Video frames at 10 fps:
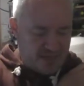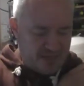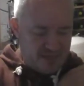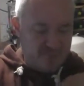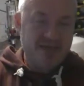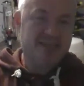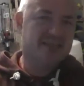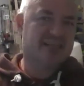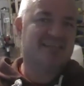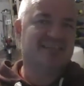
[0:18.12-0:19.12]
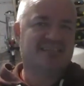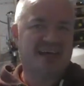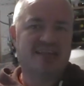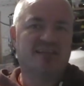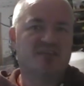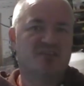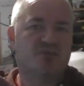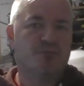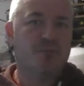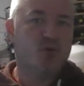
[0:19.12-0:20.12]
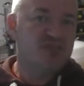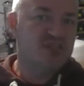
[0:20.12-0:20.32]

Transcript: It's basically Sadler's Mud